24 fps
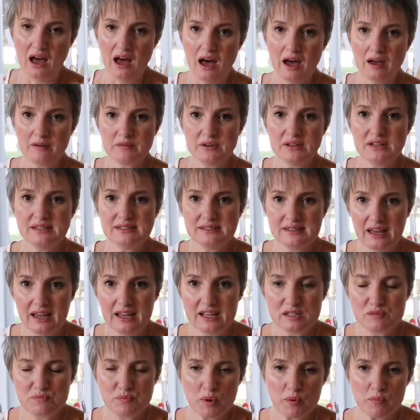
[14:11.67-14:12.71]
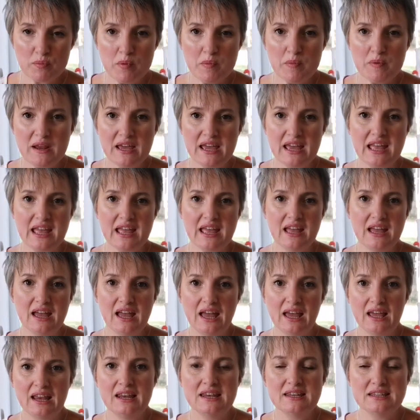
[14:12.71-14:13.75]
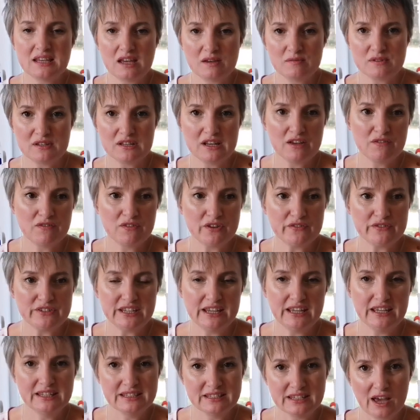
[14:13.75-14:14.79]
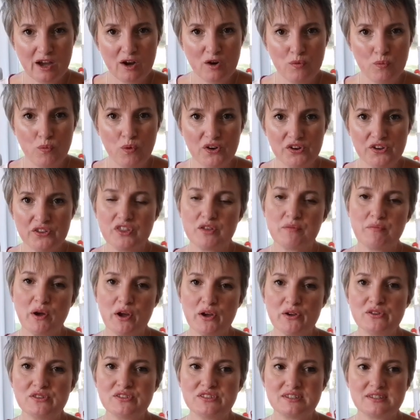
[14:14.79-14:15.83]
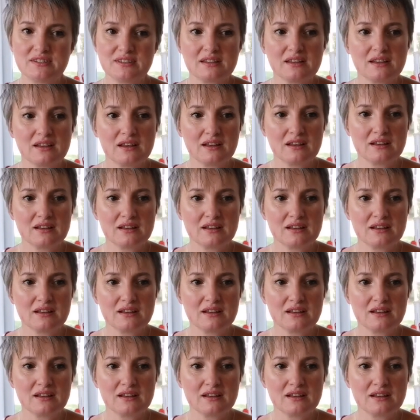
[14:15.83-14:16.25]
I'm going to say it's probably, in terms of level of detail, one of the most